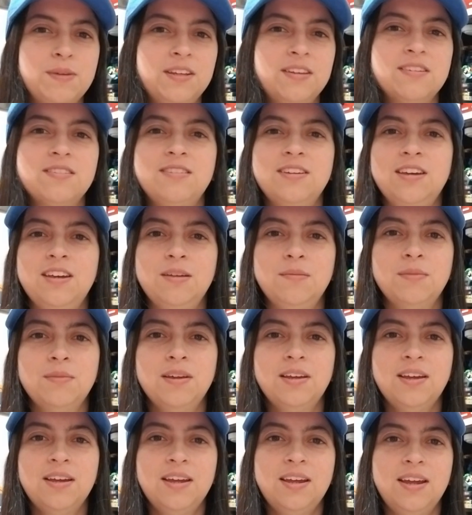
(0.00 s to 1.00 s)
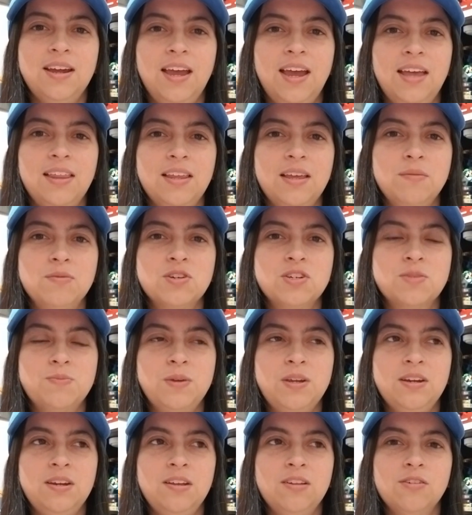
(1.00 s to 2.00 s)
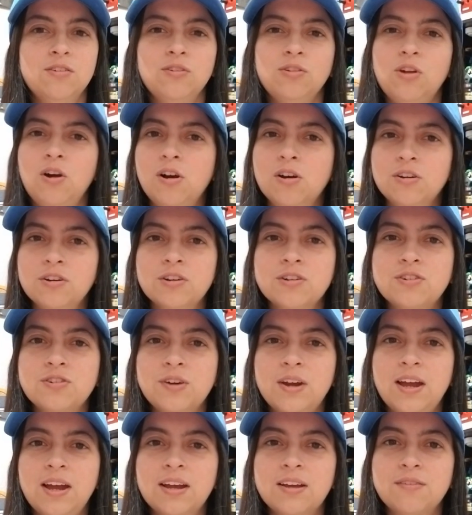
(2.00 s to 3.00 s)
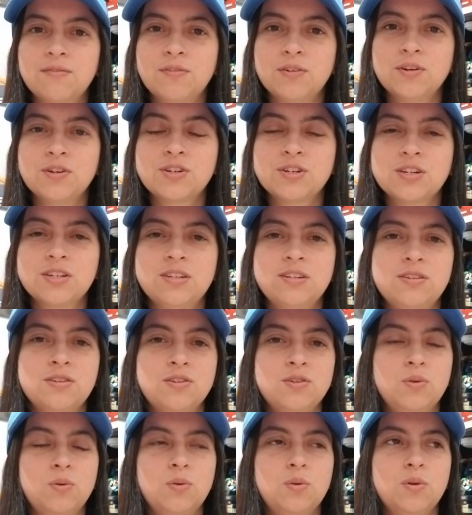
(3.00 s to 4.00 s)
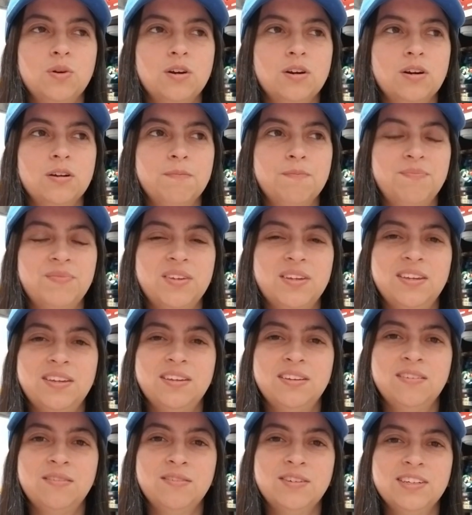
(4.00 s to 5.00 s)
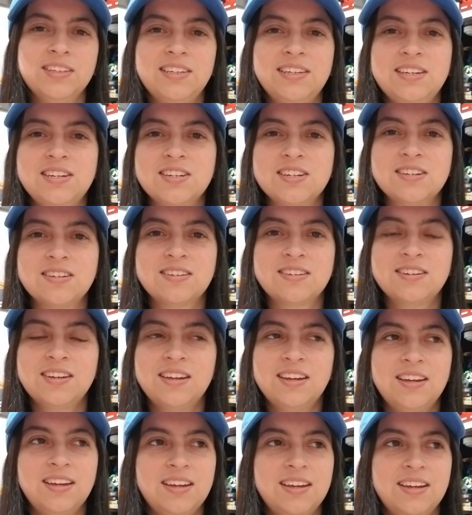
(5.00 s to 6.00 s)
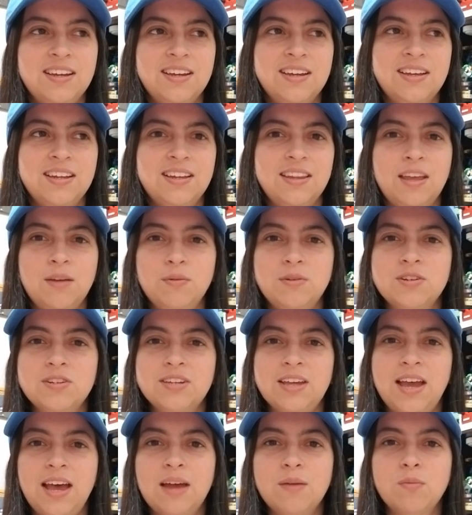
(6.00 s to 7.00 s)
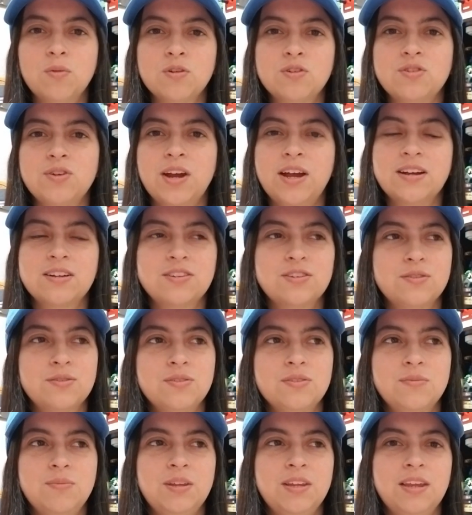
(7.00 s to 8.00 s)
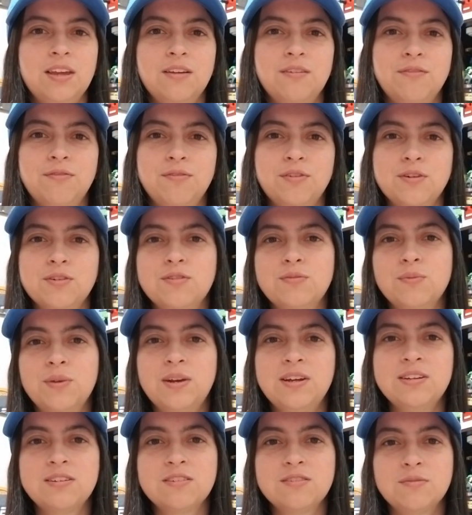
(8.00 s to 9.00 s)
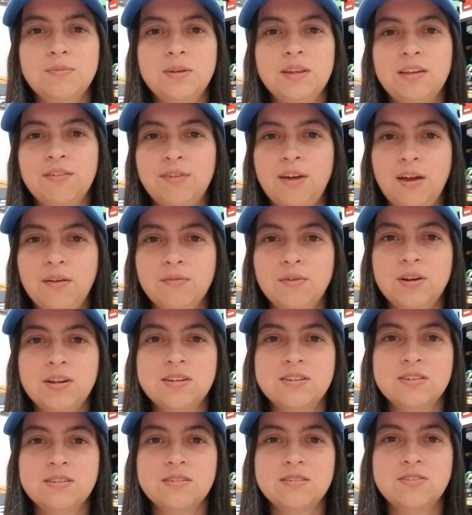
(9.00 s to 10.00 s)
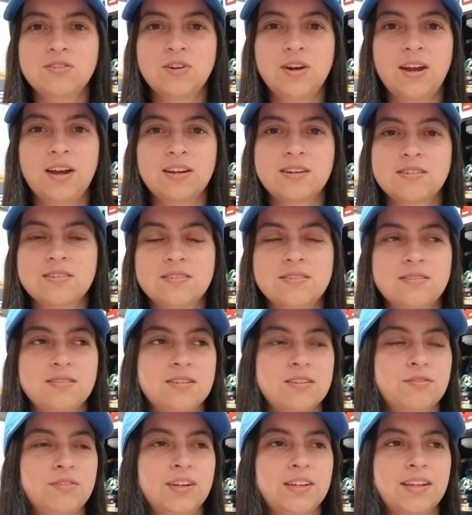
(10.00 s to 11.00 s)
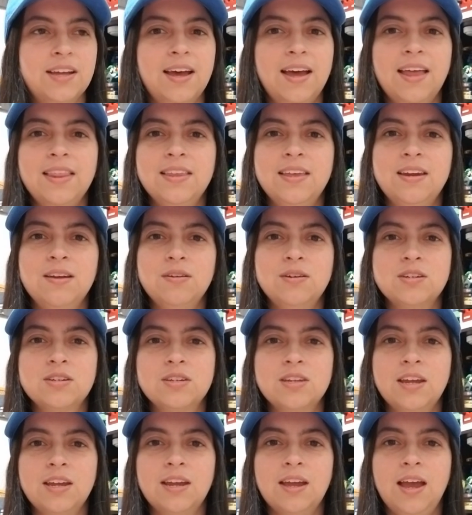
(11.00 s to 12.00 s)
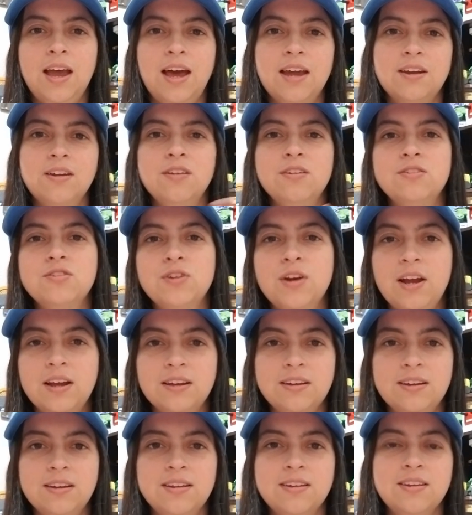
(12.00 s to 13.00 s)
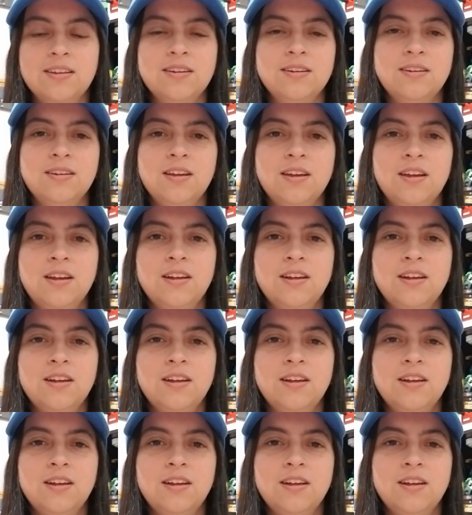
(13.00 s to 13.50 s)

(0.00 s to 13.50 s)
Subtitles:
being the same and them just being either longer track versions or really just, they would just add more tracks. So it would be like first races would be like 5 races, tracks and stuff like that. And then they just like add another track. And then,